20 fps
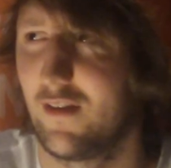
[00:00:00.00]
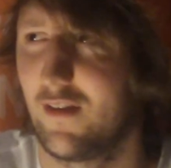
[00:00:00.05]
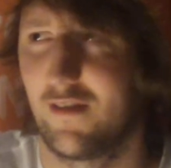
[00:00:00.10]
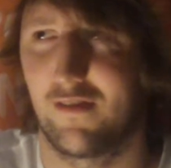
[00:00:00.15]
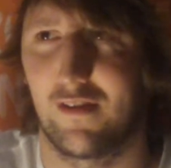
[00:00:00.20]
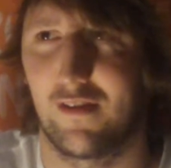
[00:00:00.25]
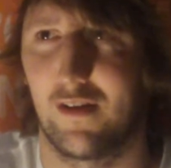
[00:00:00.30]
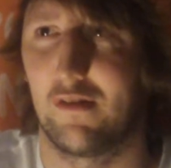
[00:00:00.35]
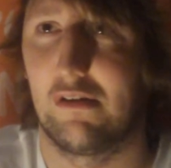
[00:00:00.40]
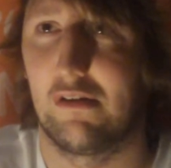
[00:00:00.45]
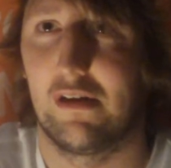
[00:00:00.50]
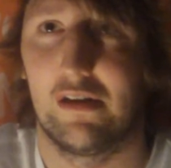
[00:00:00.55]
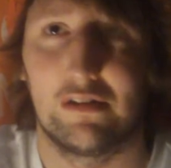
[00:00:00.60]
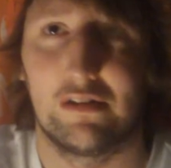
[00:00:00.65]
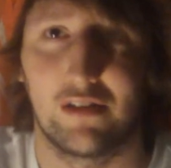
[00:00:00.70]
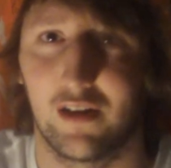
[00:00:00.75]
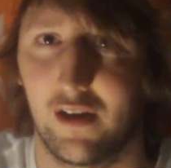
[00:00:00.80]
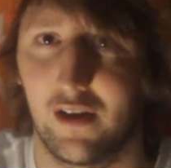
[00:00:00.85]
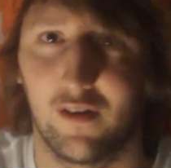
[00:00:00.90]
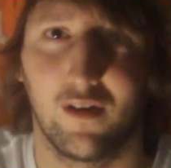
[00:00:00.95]
So
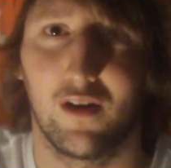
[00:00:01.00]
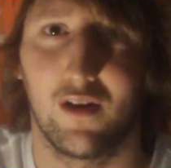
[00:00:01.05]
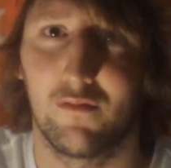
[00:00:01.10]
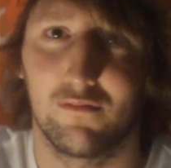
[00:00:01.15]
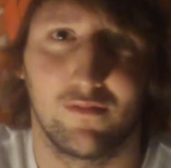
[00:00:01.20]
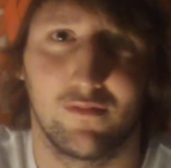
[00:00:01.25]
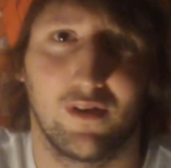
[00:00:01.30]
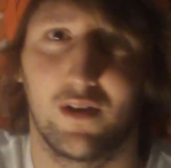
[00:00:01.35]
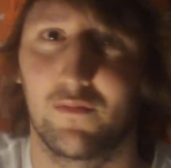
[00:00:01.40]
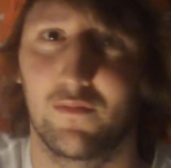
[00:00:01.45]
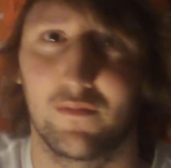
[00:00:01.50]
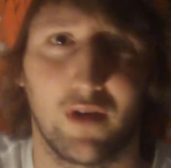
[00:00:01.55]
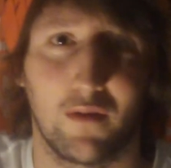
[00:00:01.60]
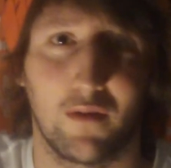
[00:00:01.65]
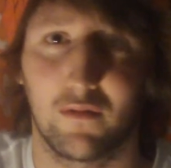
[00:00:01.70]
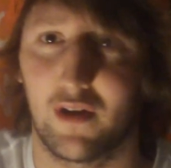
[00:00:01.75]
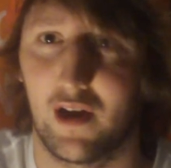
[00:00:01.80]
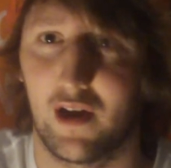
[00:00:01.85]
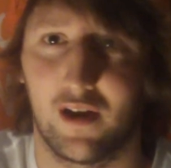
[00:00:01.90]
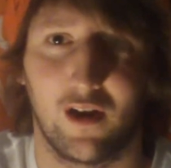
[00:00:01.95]

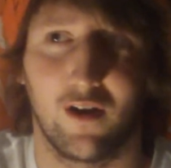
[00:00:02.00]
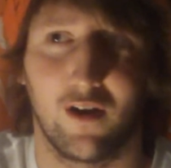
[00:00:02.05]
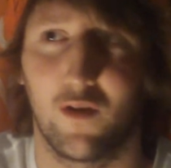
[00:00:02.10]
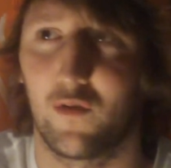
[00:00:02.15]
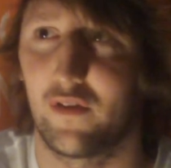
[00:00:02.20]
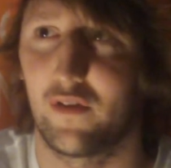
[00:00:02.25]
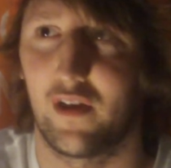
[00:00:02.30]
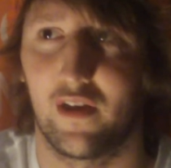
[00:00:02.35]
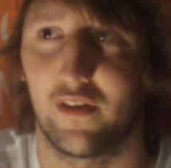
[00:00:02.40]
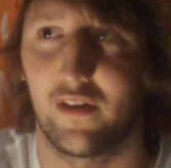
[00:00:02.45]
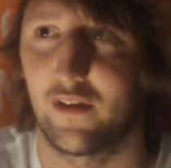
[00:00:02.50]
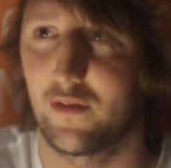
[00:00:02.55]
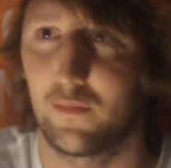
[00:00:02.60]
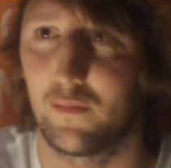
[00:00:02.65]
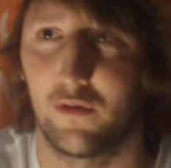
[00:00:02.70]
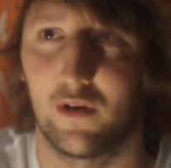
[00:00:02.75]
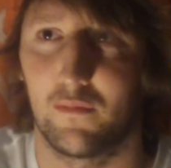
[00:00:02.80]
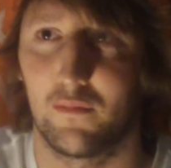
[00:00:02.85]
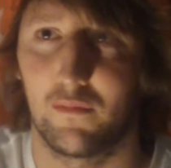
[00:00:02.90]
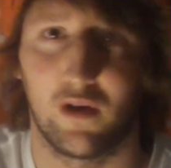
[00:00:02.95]
I'm going along with it at this
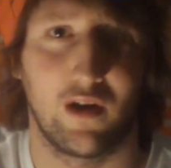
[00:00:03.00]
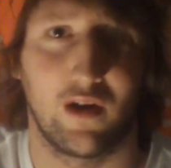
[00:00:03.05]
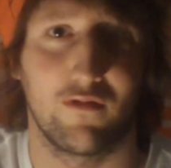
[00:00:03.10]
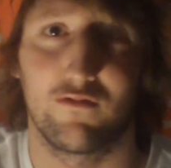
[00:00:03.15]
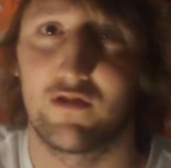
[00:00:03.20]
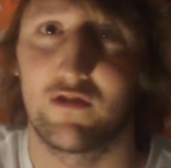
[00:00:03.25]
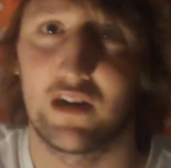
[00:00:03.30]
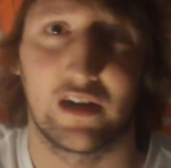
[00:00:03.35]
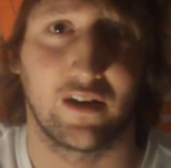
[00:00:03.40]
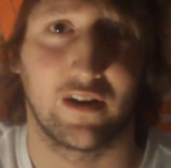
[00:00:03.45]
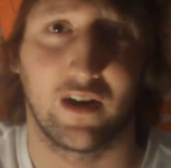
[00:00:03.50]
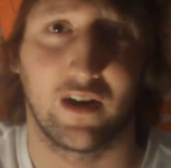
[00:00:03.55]
point, but I really